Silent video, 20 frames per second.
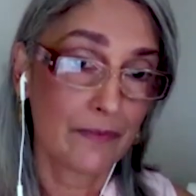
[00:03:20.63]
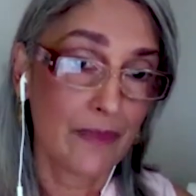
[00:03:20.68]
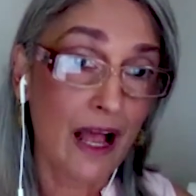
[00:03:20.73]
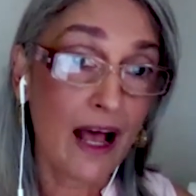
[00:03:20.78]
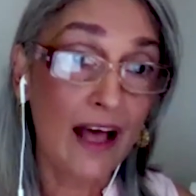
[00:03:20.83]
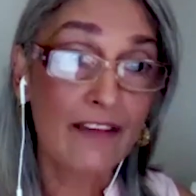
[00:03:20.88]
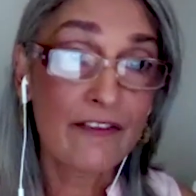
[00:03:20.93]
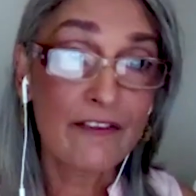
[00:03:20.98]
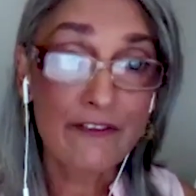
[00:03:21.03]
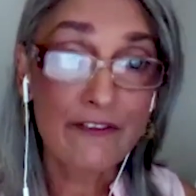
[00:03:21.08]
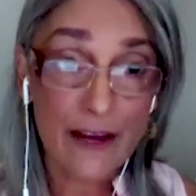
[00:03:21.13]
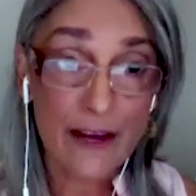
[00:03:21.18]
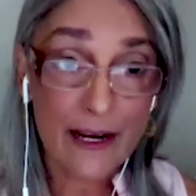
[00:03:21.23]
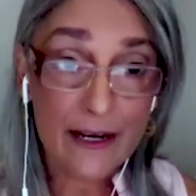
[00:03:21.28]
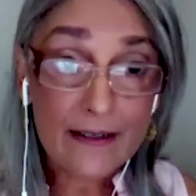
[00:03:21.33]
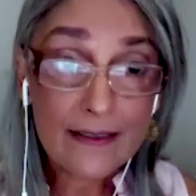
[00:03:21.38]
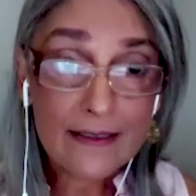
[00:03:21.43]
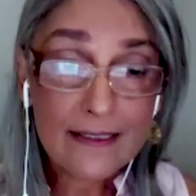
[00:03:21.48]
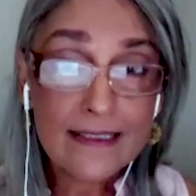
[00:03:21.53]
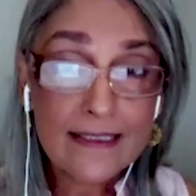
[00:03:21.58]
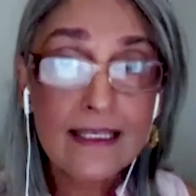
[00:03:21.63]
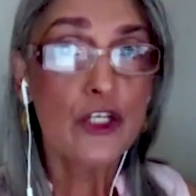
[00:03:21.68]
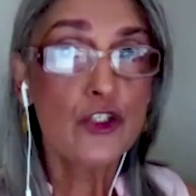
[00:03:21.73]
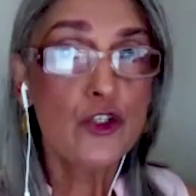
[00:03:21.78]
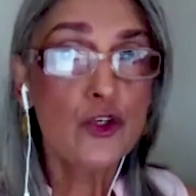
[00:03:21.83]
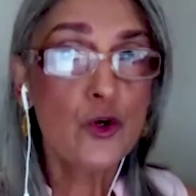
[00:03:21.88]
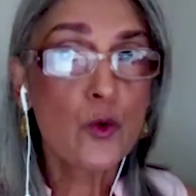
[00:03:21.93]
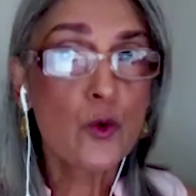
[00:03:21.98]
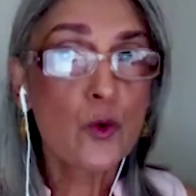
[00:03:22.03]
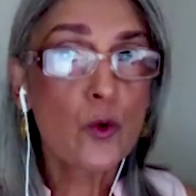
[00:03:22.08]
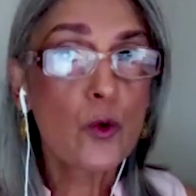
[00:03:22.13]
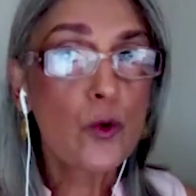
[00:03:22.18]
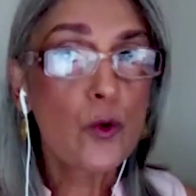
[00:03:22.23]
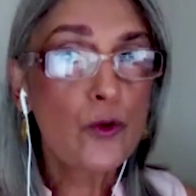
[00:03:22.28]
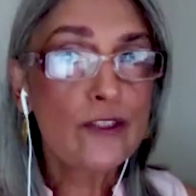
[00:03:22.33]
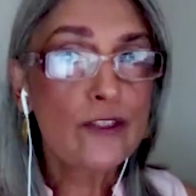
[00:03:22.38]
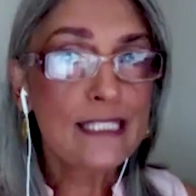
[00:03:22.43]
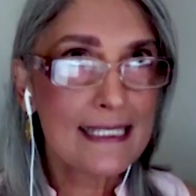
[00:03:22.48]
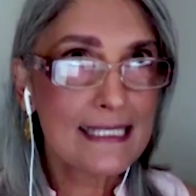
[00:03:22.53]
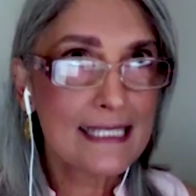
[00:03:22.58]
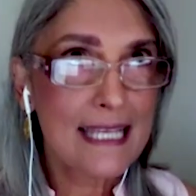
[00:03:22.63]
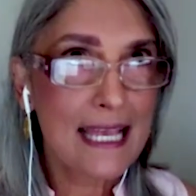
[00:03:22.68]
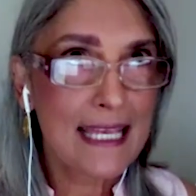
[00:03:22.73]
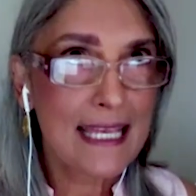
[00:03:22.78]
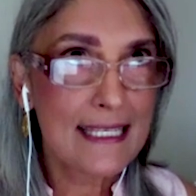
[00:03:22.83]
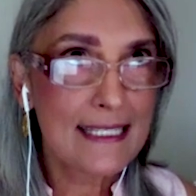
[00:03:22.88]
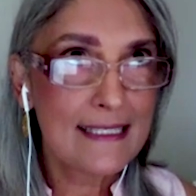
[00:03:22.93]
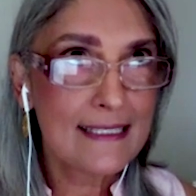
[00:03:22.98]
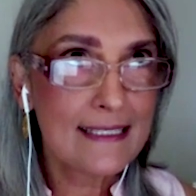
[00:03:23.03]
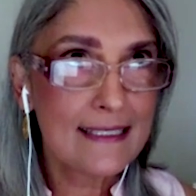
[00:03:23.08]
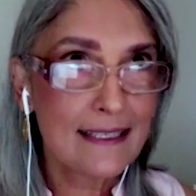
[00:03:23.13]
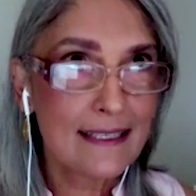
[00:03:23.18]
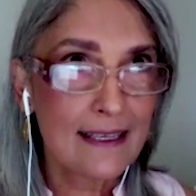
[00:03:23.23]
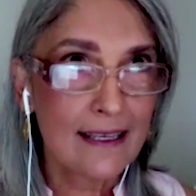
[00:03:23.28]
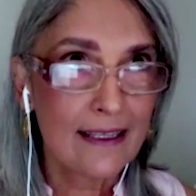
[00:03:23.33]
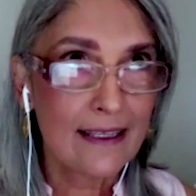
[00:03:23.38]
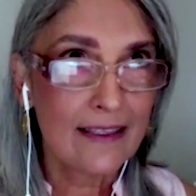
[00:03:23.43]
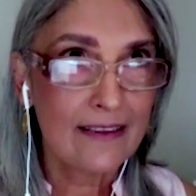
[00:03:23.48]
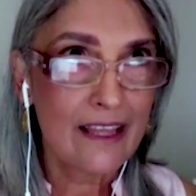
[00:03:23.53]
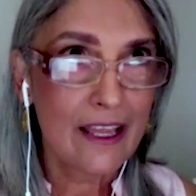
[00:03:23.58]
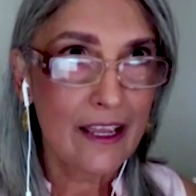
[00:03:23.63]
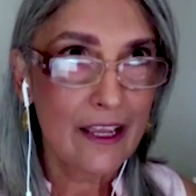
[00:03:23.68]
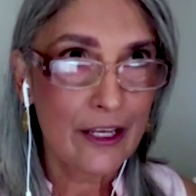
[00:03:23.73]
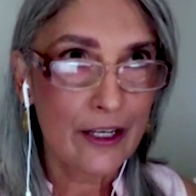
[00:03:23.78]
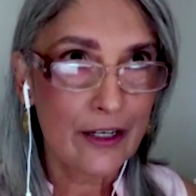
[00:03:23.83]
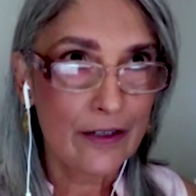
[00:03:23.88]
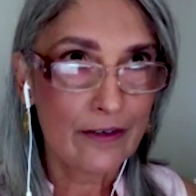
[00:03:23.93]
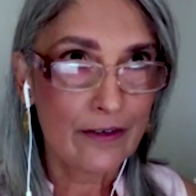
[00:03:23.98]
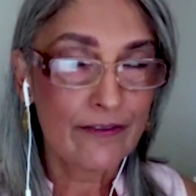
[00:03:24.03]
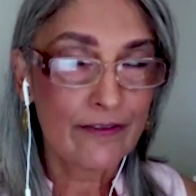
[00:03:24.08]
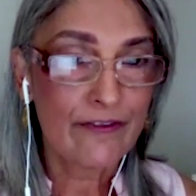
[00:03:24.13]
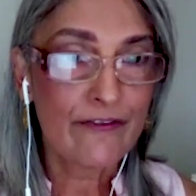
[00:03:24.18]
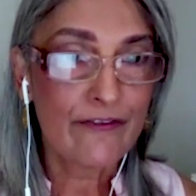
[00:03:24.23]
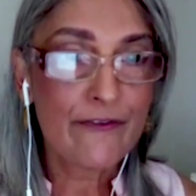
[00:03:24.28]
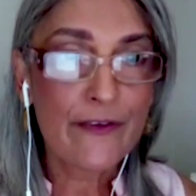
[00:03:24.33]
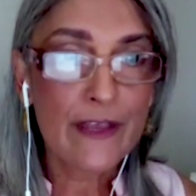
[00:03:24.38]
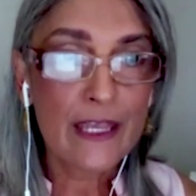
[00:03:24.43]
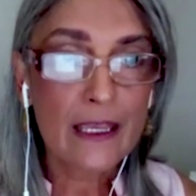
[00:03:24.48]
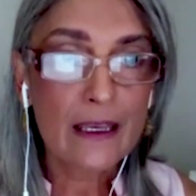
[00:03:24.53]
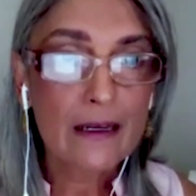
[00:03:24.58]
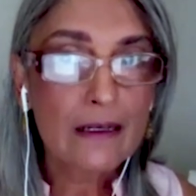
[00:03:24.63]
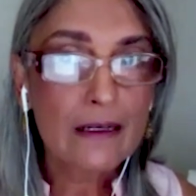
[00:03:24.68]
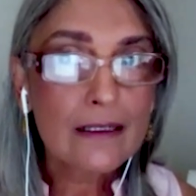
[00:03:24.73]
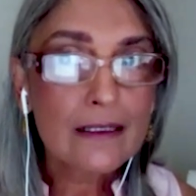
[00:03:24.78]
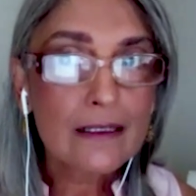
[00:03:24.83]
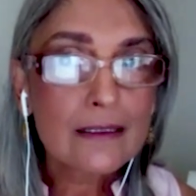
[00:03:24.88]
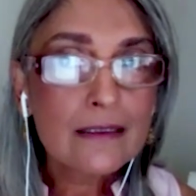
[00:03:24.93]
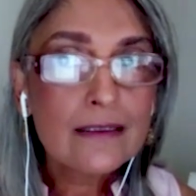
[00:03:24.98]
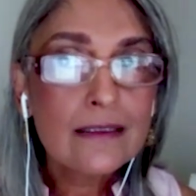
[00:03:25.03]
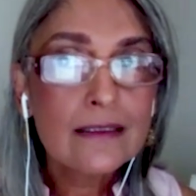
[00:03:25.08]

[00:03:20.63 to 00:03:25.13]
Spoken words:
At first, you could sense their fear,